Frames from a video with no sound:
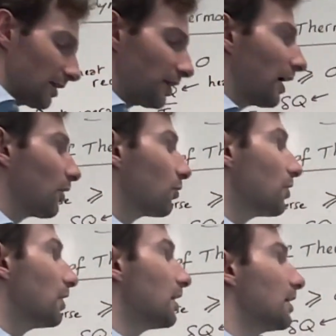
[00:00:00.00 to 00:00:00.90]
Now,
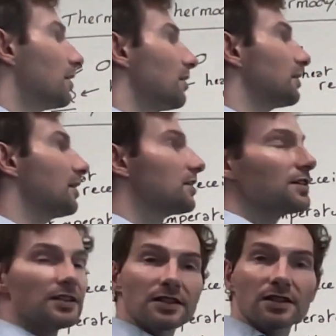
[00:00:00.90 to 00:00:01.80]

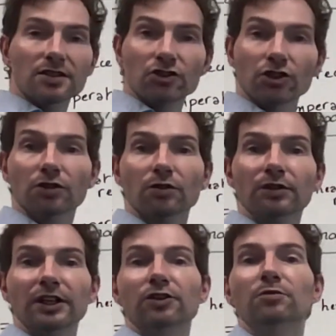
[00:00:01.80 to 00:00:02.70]
this is
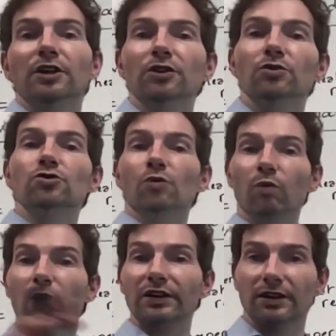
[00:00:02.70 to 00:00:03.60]
general, that can be used
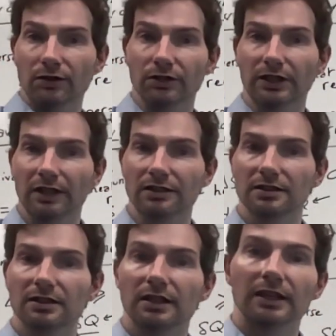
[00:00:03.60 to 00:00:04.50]
whatever the
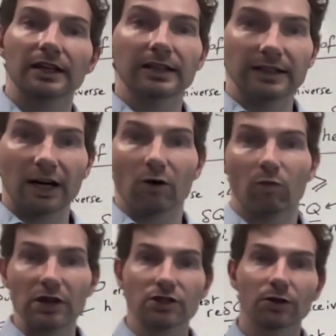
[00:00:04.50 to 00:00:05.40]
case. Now,
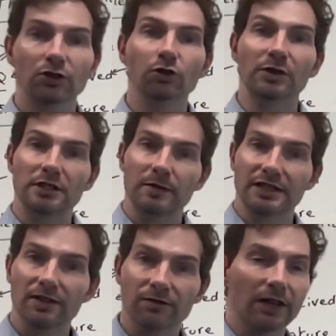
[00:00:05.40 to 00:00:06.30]
what's going to be
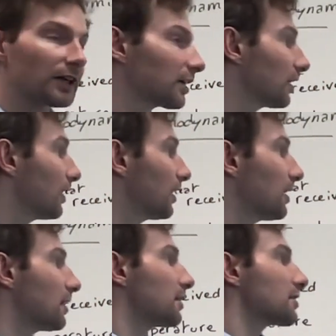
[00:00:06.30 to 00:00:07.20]
specific
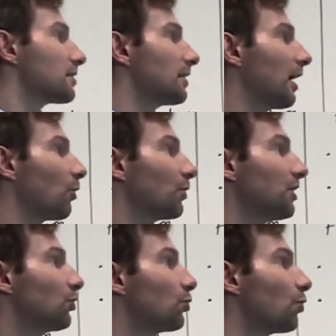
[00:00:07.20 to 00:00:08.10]
is now we
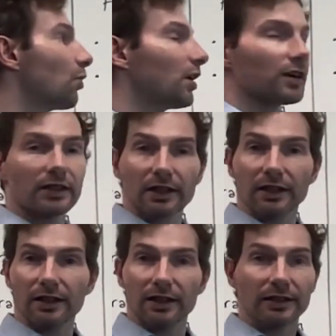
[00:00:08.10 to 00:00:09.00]
need to work,
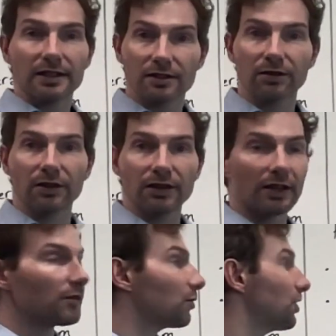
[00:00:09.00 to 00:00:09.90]
and that's the only
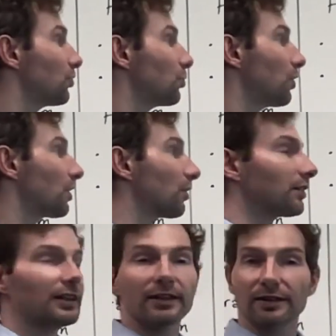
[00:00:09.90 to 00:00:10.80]
thing, we need to work
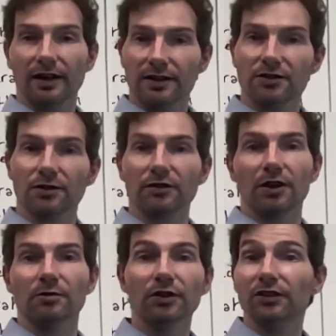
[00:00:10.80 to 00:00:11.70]
on delta S
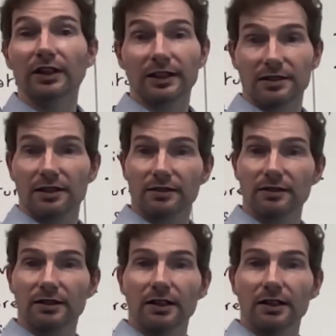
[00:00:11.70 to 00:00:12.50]
environments, and that's it.